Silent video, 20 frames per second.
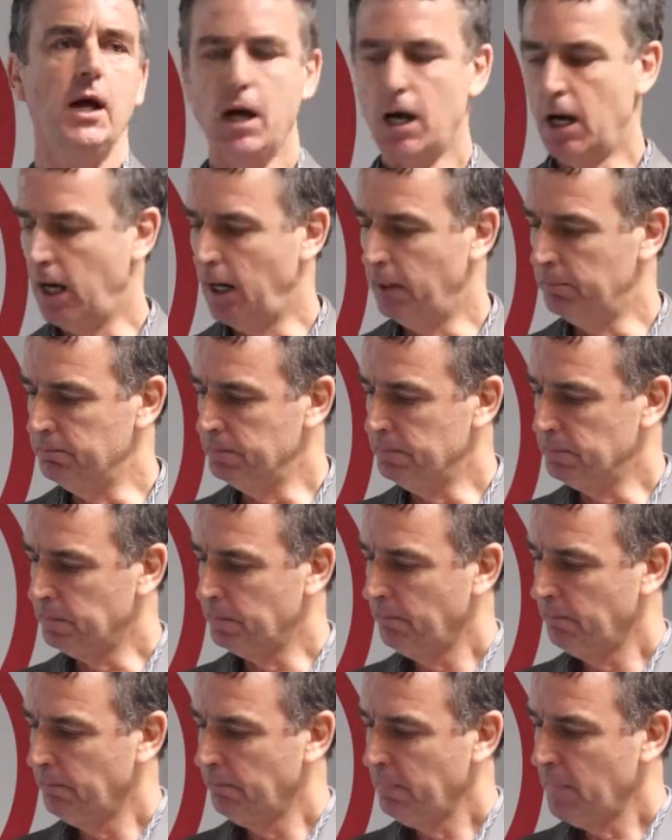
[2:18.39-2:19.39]

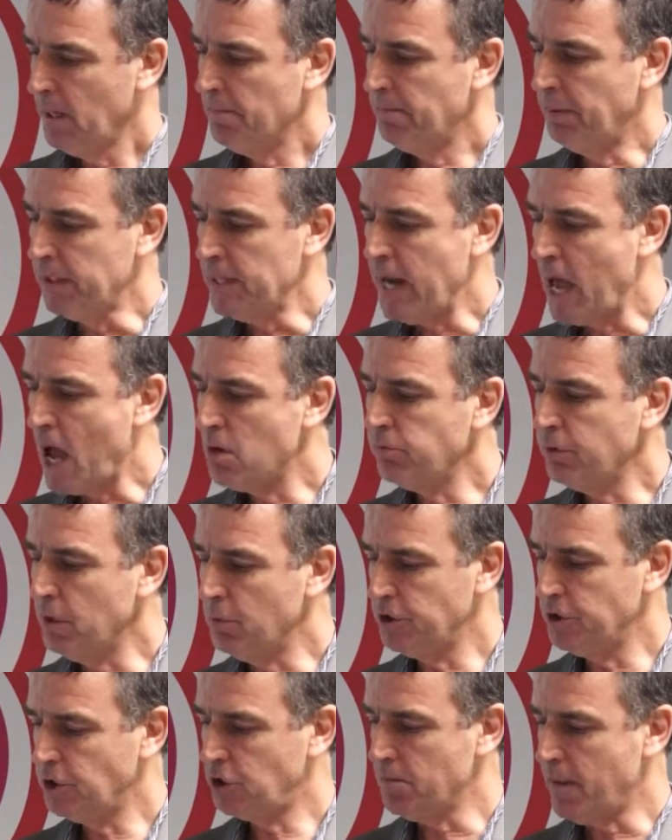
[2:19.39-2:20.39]
But now we
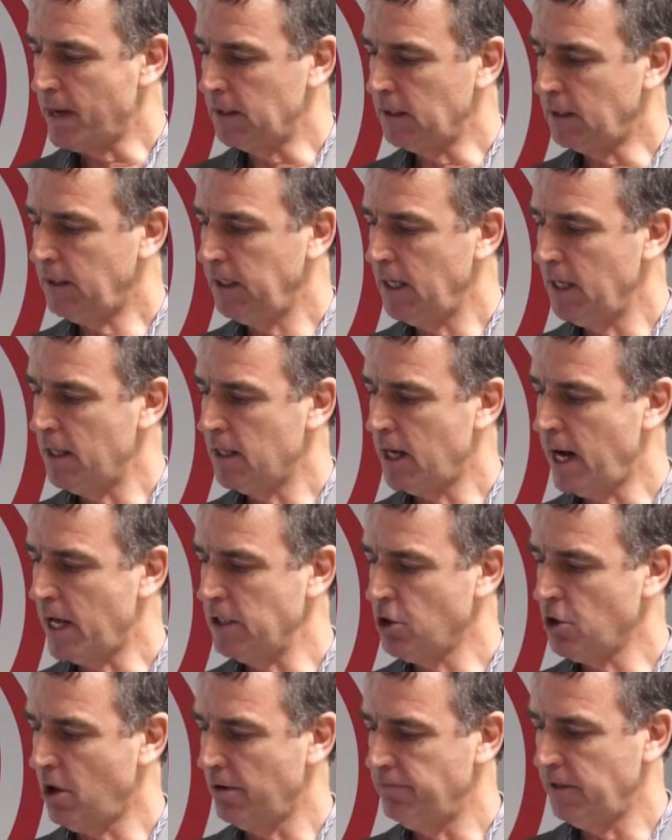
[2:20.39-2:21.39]
wish to make it clear
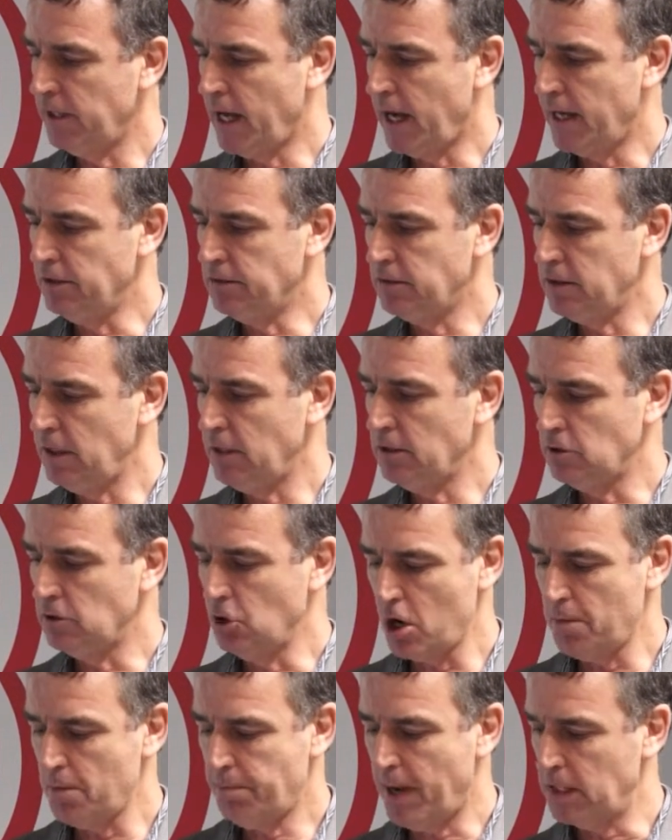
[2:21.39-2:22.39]
that HIV/AIDS is
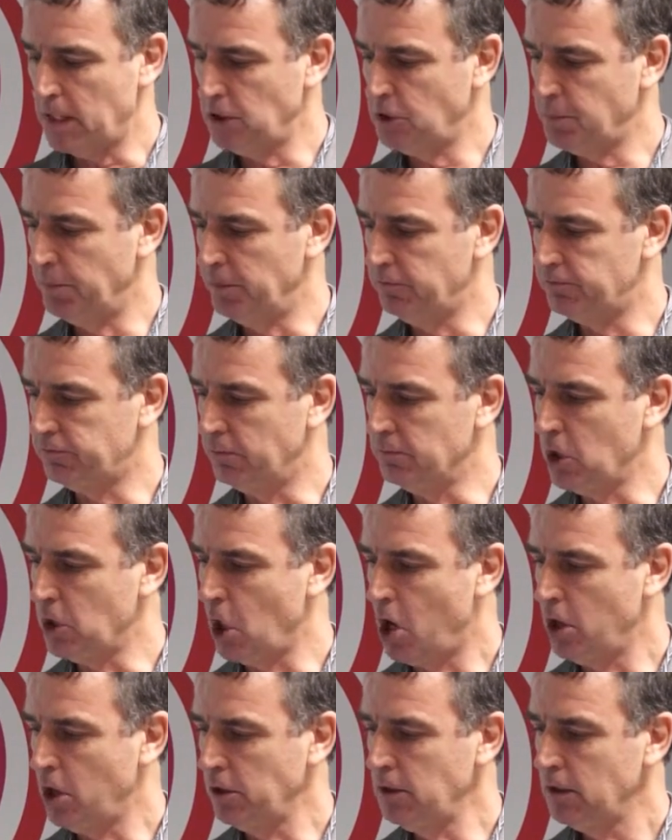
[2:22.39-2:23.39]
not a punishment from
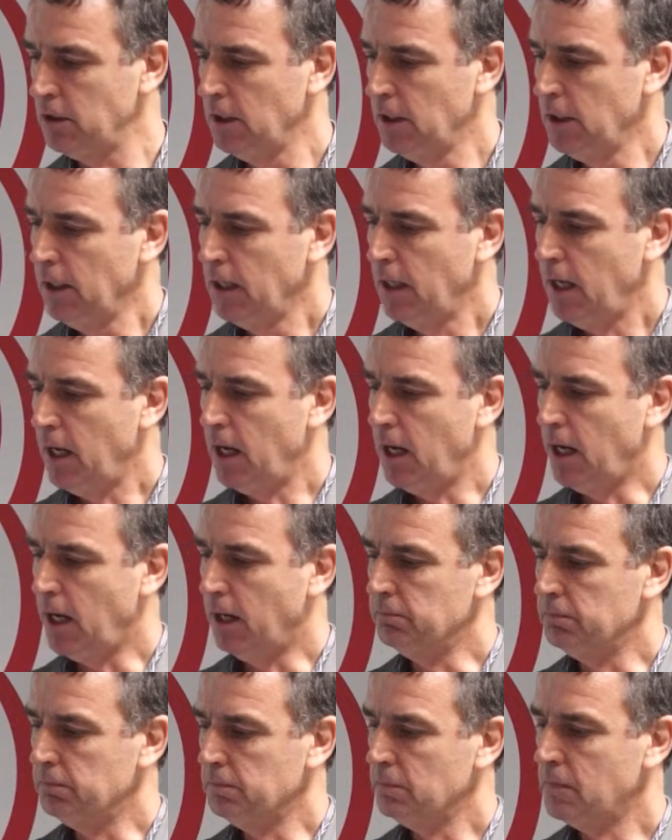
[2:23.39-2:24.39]
God,
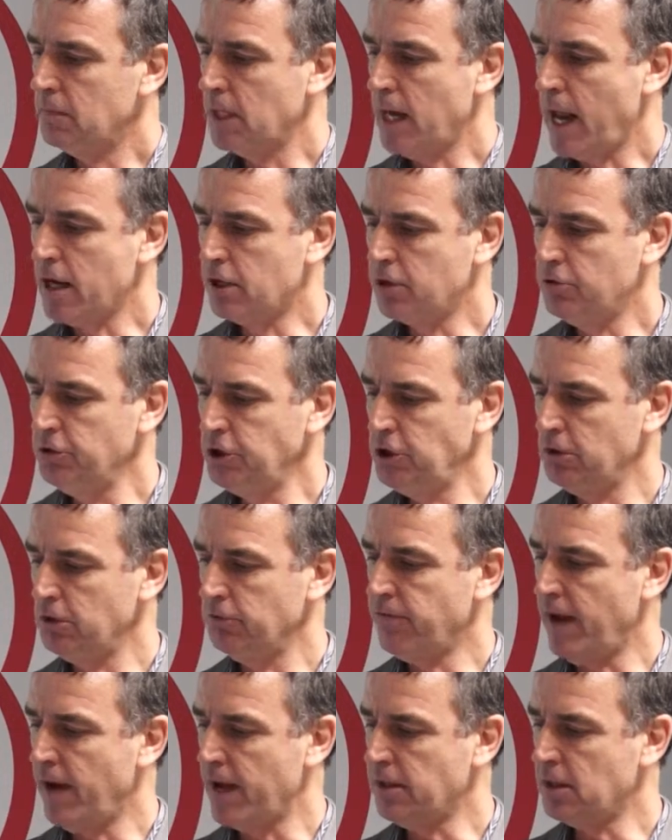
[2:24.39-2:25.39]
that our
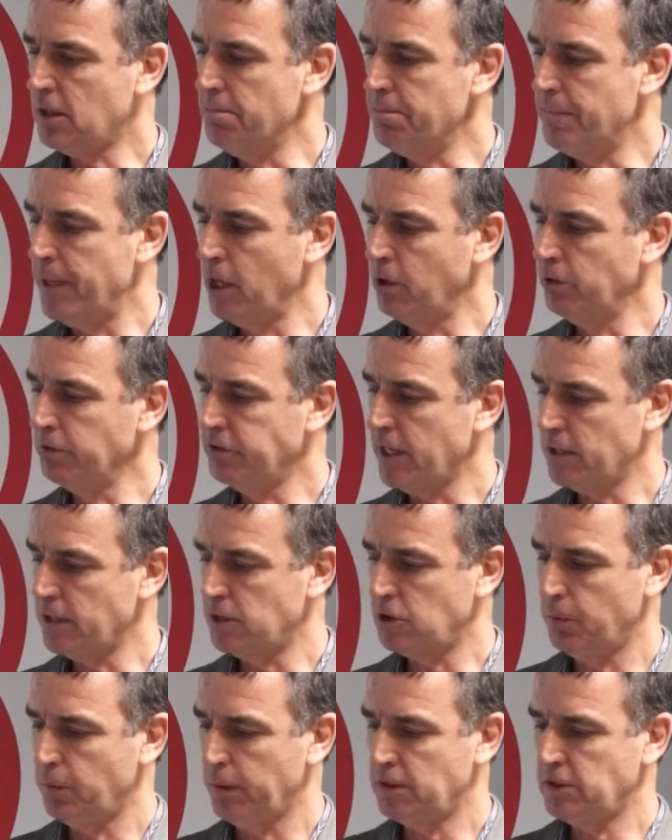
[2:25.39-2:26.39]
Christian faith compels
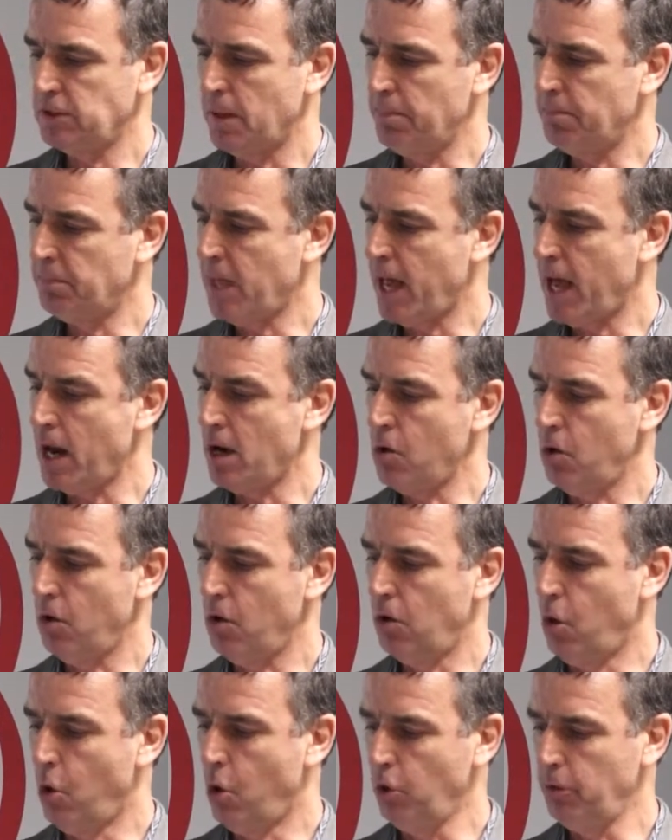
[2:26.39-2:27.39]
us to accept that
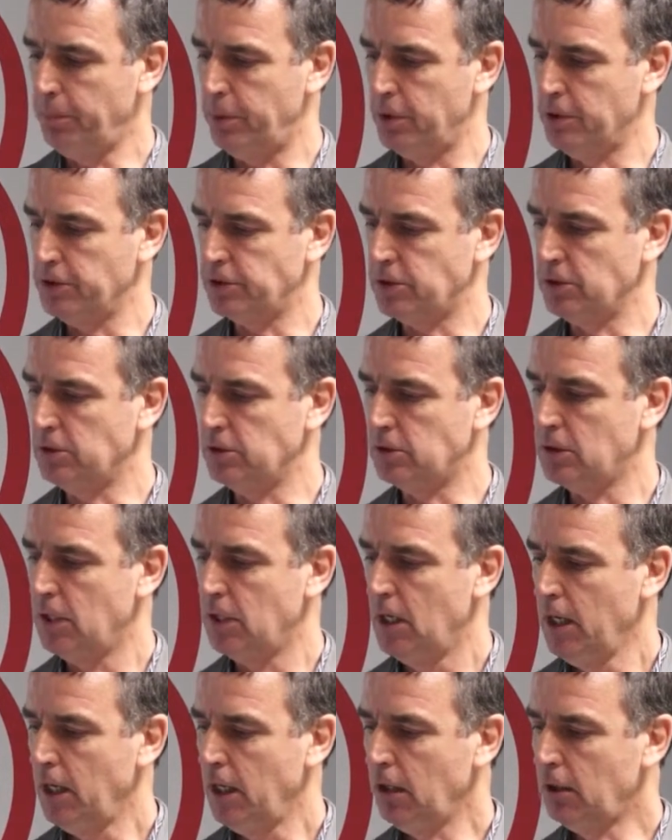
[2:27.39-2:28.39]
all persons,
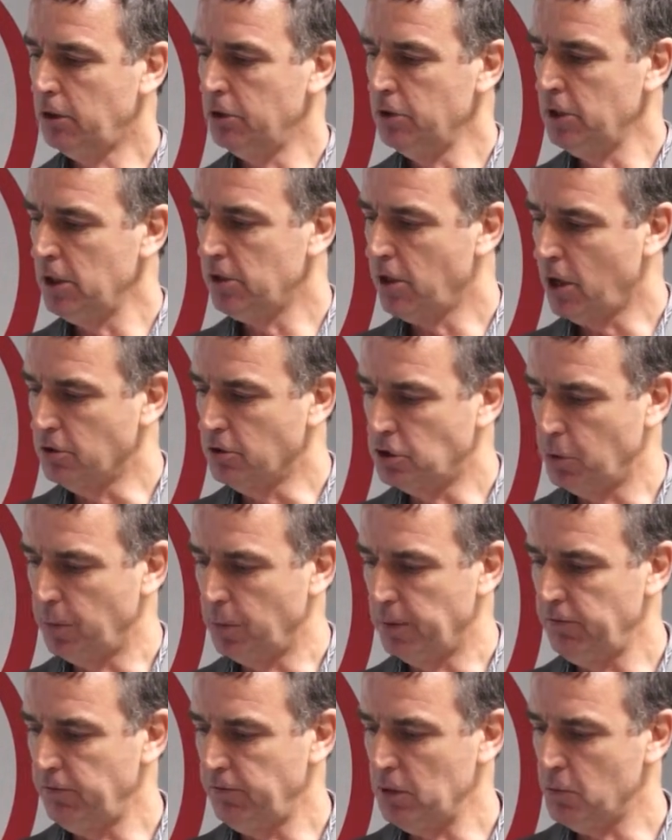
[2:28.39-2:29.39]
including those who
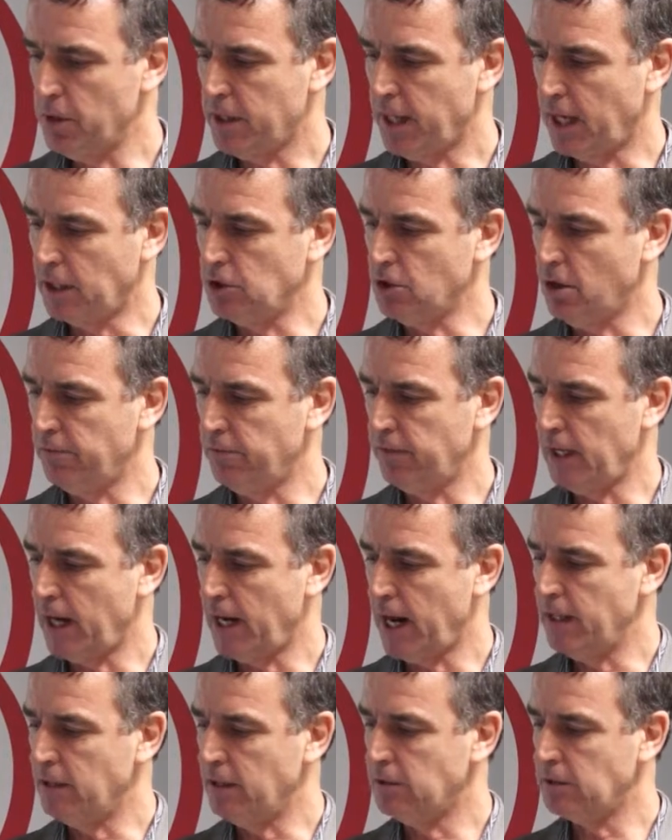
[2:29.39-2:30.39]
are living with
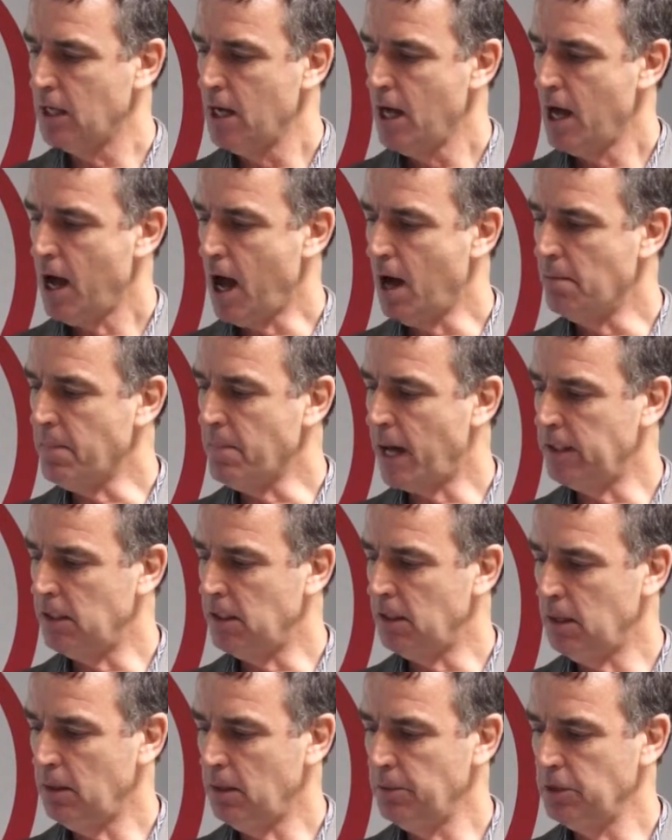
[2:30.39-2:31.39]
HIV/AIDS, are made
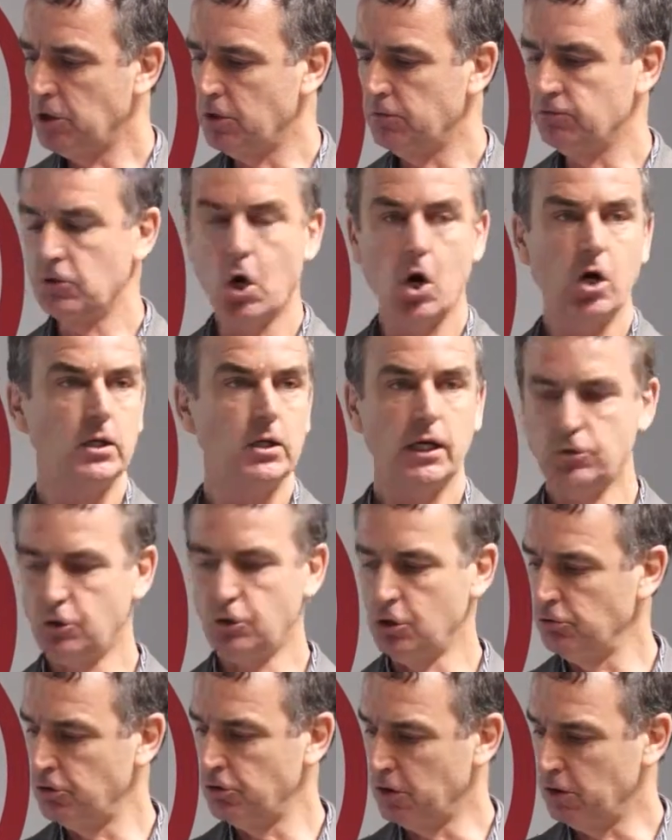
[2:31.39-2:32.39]
in the image of God and are
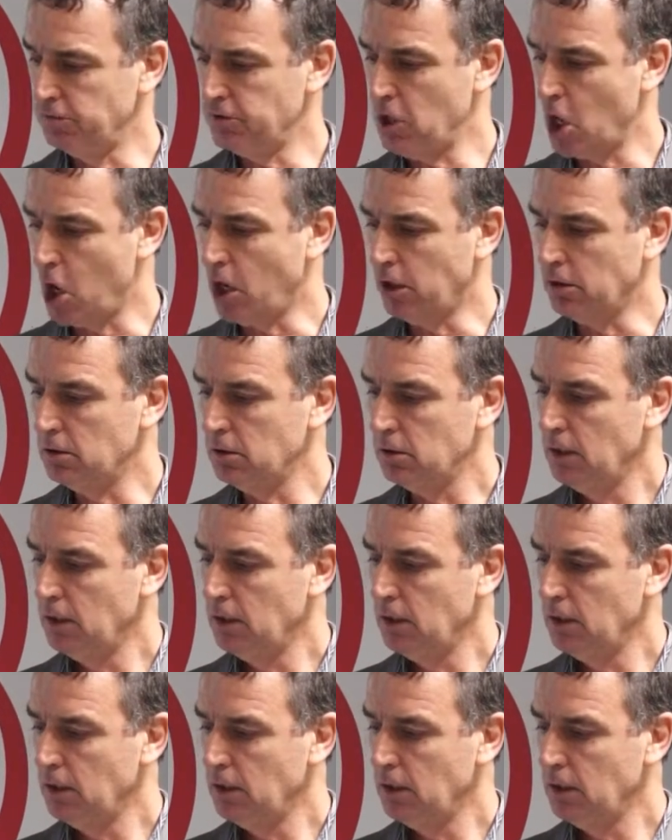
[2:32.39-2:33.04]
children of God.